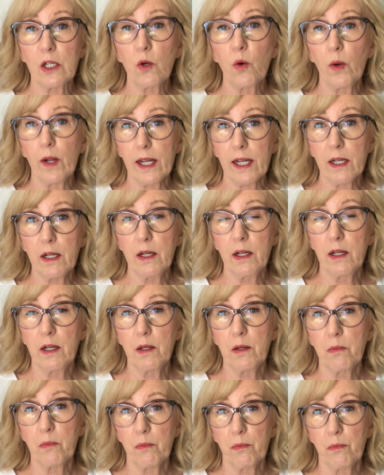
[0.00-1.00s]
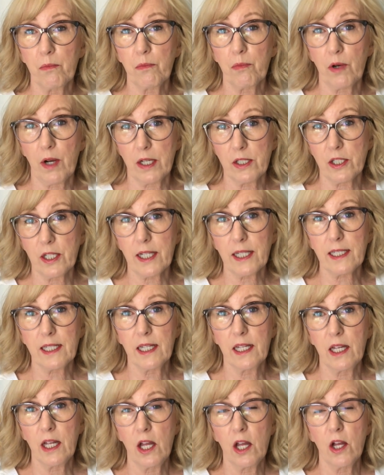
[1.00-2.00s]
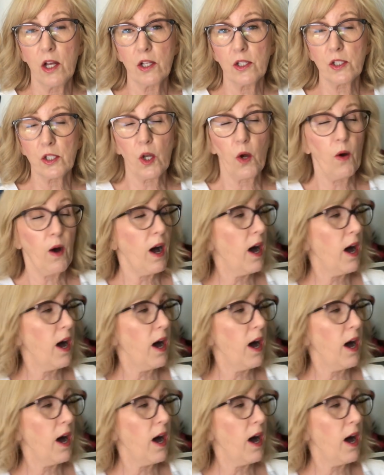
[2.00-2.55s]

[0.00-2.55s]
quick project. So